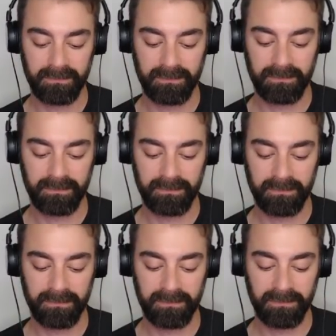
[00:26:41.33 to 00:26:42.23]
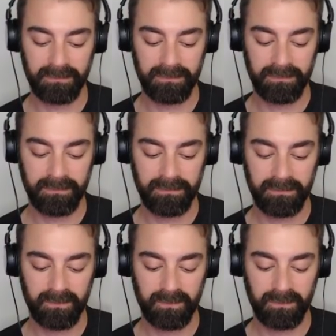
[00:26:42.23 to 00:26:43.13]

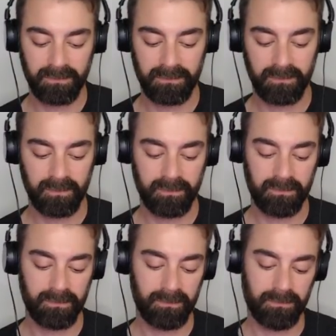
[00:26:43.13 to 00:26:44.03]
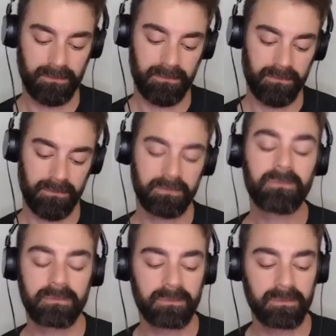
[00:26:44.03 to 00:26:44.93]

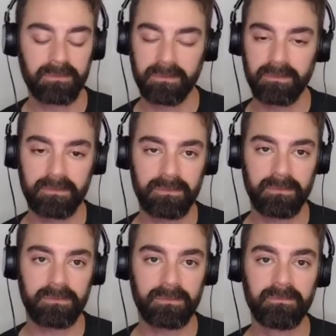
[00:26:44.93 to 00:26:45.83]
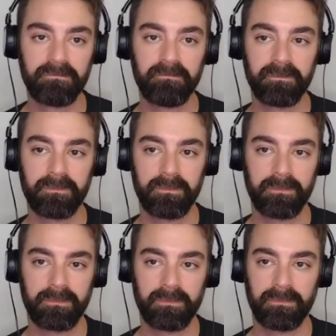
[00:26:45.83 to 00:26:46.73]

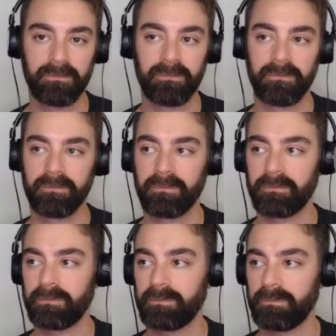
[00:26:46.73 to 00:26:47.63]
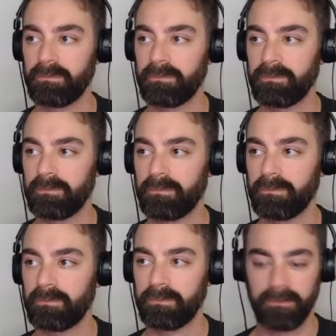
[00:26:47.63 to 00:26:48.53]

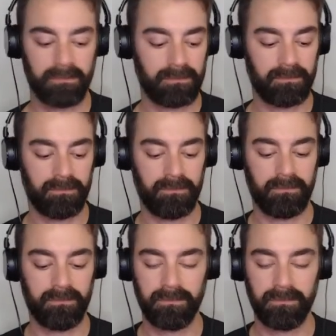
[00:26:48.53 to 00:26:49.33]
The person shown says nothing.